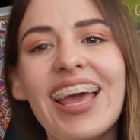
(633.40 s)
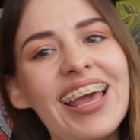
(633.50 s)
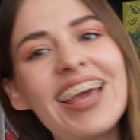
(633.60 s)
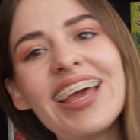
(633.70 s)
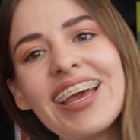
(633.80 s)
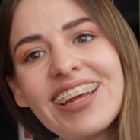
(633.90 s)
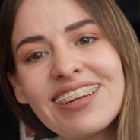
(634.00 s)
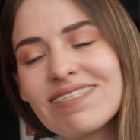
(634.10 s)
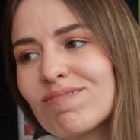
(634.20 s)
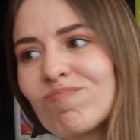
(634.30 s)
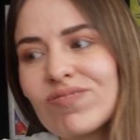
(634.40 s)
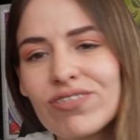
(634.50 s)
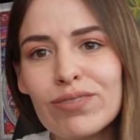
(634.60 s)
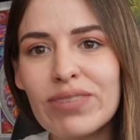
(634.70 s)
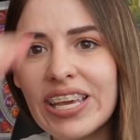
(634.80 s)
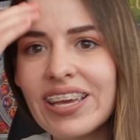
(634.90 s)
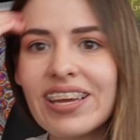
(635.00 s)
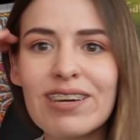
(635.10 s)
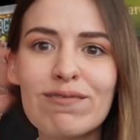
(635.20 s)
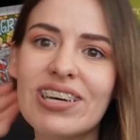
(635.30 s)
and for
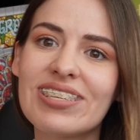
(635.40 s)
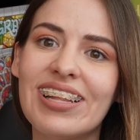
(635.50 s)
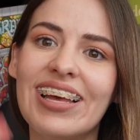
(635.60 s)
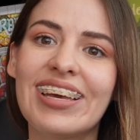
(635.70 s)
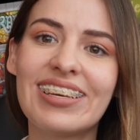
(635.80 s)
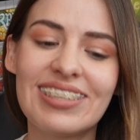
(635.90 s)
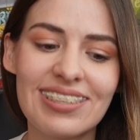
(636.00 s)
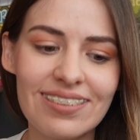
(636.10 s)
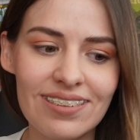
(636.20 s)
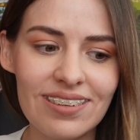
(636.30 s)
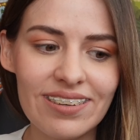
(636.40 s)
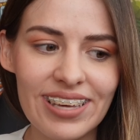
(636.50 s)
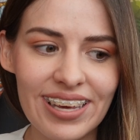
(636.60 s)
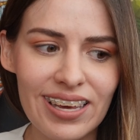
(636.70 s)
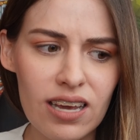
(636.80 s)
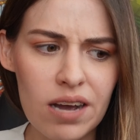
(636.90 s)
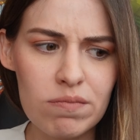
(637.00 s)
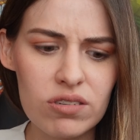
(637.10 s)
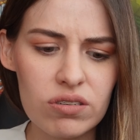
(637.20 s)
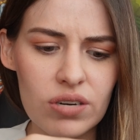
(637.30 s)
me it was like, okay,
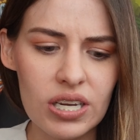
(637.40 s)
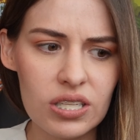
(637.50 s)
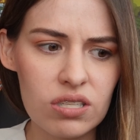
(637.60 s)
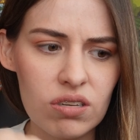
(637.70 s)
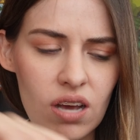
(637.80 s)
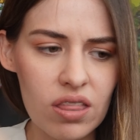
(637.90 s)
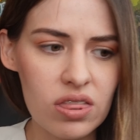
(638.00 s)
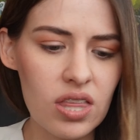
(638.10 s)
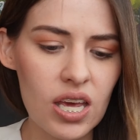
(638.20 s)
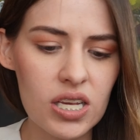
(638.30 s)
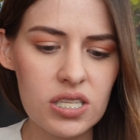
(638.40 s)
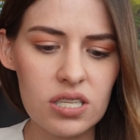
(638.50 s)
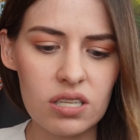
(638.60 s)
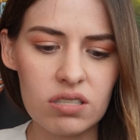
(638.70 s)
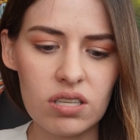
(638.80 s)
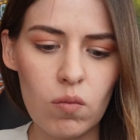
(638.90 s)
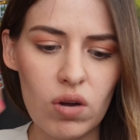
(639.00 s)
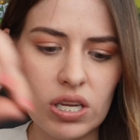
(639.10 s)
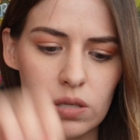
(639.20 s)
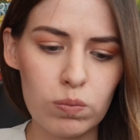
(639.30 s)
I'm trying to cut this and
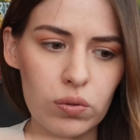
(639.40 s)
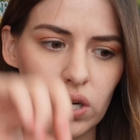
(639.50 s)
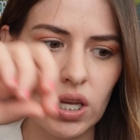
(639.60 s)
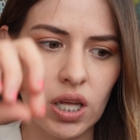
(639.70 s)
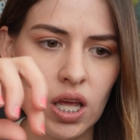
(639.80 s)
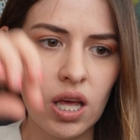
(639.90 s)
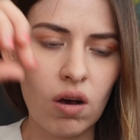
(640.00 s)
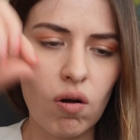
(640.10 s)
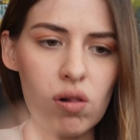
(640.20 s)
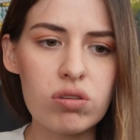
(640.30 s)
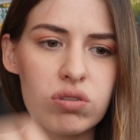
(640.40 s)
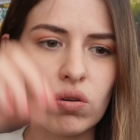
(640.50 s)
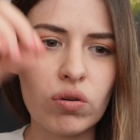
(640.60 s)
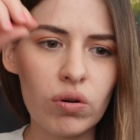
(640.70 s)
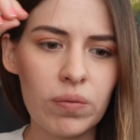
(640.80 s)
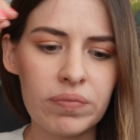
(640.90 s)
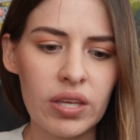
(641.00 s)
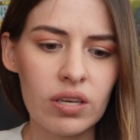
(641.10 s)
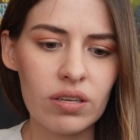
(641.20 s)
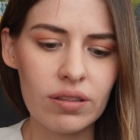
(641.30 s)
someone is putting also
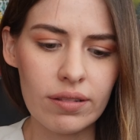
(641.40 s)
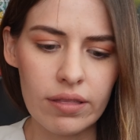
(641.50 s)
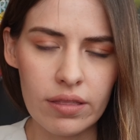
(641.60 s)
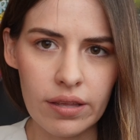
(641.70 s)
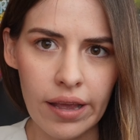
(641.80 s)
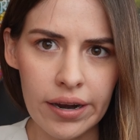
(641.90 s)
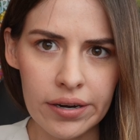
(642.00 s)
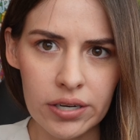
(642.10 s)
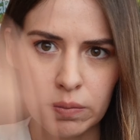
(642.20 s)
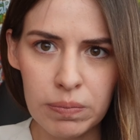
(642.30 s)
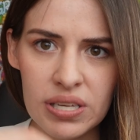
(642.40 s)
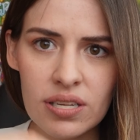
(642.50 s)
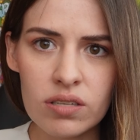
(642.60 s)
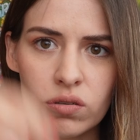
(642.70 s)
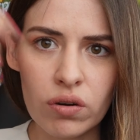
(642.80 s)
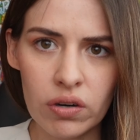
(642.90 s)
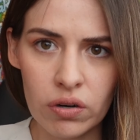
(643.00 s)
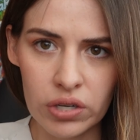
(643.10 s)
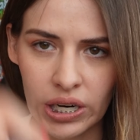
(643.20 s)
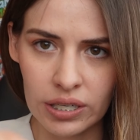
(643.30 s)
her pieces
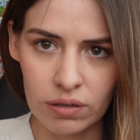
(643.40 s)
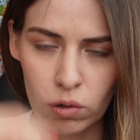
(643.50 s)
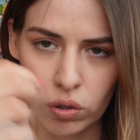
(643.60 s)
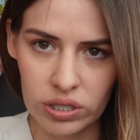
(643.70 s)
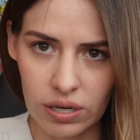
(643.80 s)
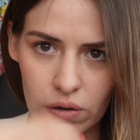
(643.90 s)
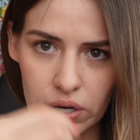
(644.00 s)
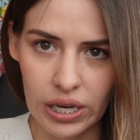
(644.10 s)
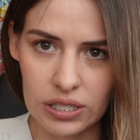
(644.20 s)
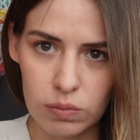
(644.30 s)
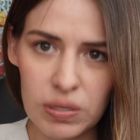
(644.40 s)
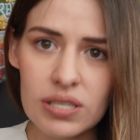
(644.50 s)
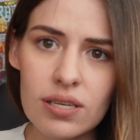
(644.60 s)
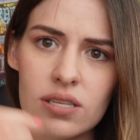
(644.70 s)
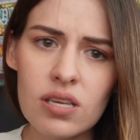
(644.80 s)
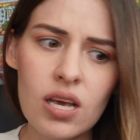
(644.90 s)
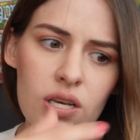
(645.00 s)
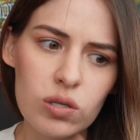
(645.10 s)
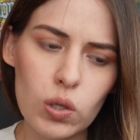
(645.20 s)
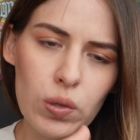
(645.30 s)
or his pieces,
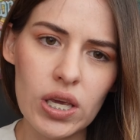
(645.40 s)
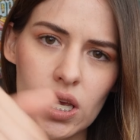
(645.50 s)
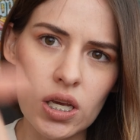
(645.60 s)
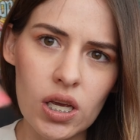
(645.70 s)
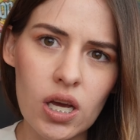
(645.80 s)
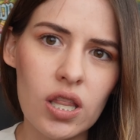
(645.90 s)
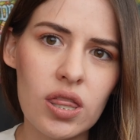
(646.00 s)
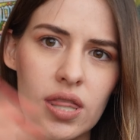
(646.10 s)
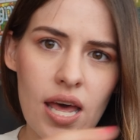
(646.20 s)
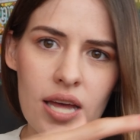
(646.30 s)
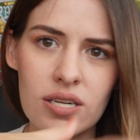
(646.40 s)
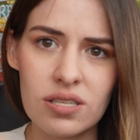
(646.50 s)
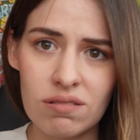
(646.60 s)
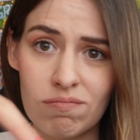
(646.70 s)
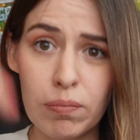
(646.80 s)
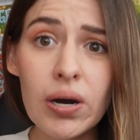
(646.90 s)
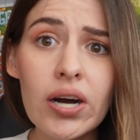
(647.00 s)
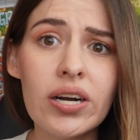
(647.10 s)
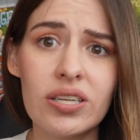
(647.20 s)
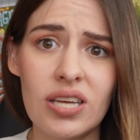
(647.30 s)
so we can cut that
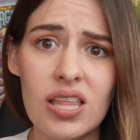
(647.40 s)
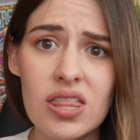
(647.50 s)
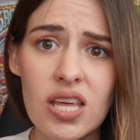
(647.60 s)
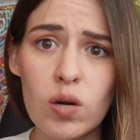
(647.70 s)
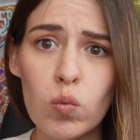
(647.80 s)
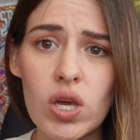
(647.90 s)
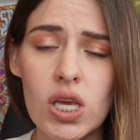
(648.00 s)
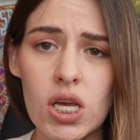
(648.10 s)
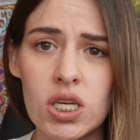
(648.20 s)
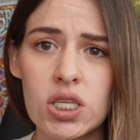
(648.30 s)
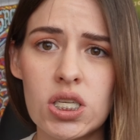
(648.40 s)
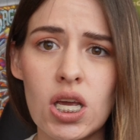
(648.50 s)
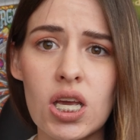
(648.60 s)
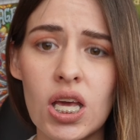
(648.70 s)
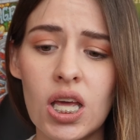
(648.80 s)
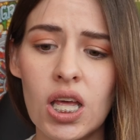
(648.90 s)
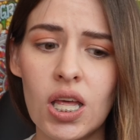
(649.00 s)
part and then we can take